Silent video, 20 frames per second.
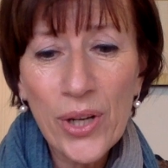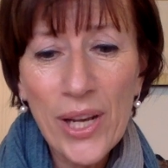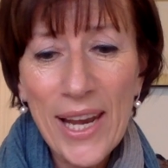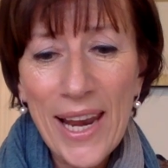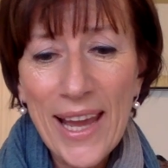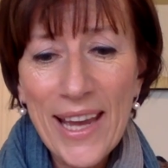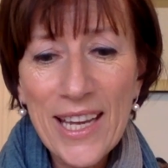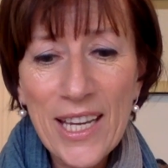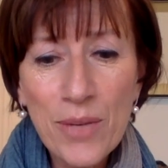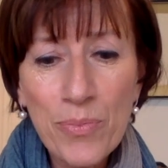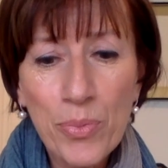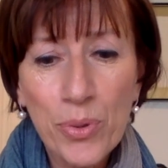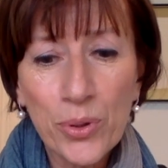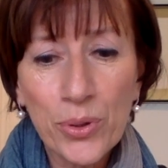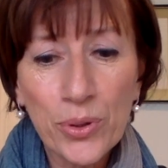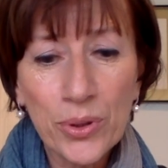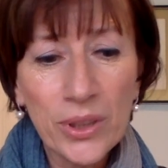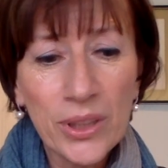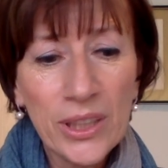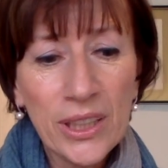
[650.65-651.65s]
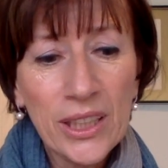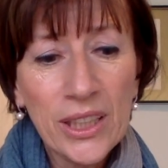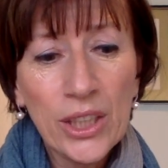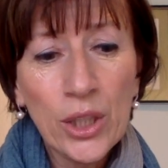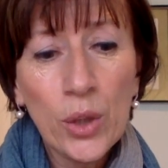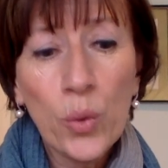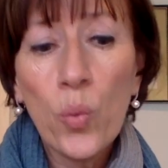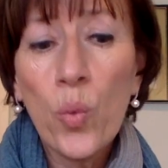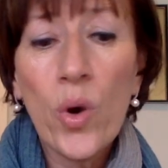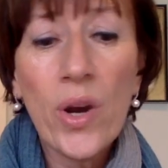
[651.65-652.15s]
label
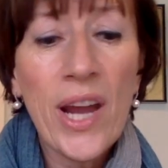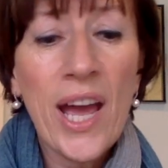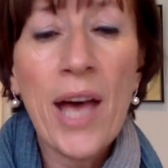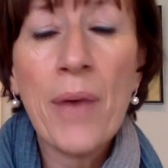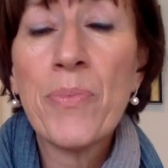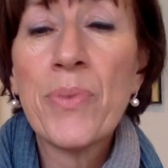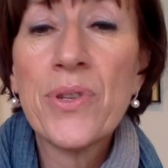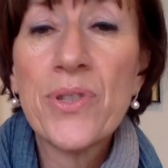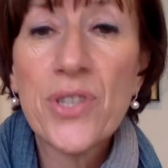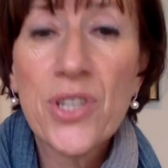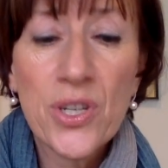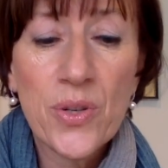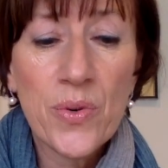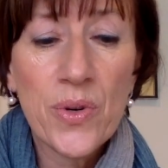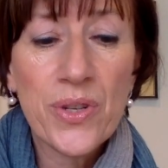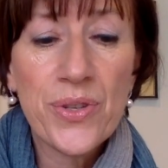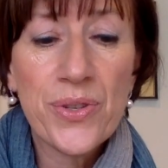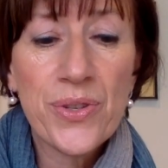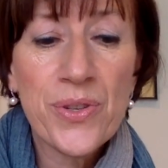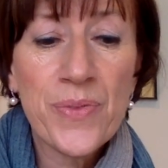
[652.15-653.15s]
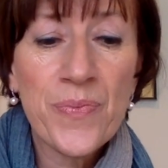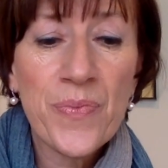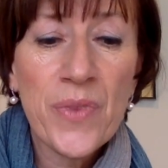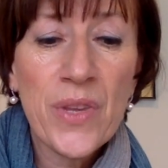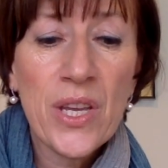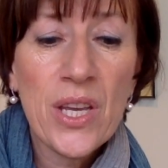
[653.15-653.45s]
what happens to us.